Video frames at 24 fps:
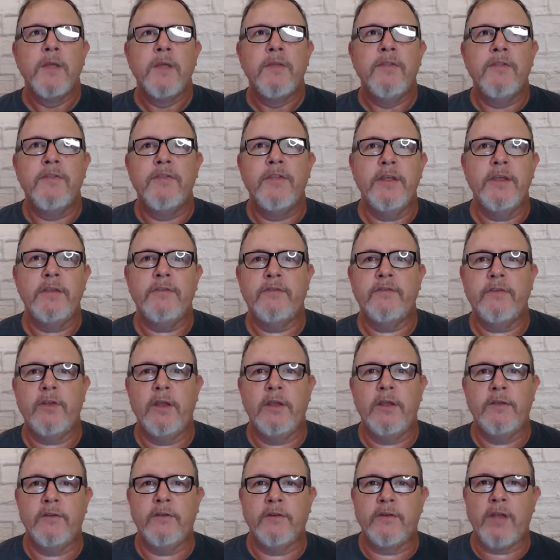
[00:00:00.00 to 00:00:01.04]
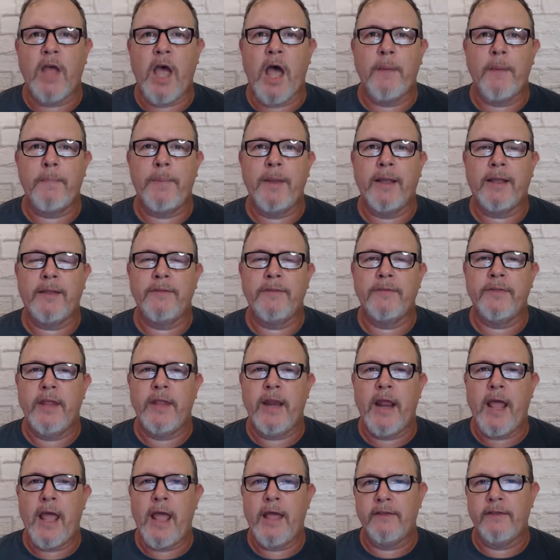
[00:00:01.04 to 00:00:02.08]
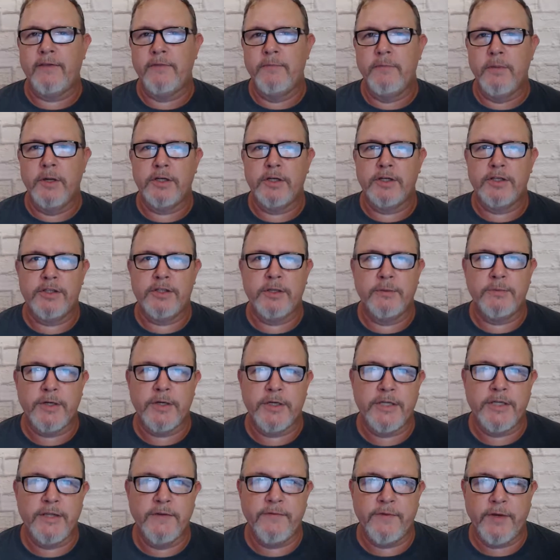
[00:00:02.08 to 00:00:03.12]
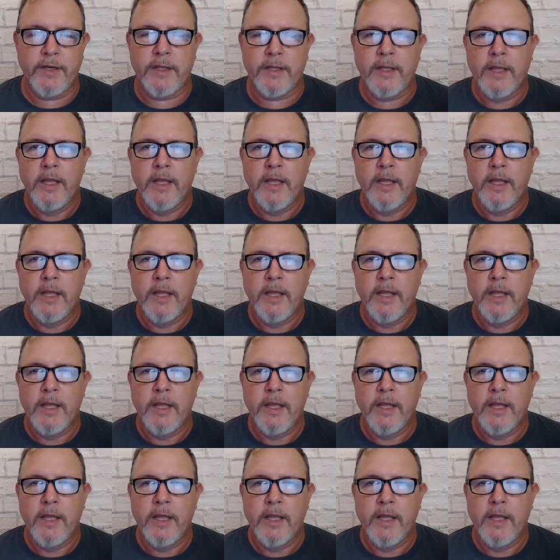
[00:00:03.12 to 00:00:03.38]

this is a topic that has much subjectivity.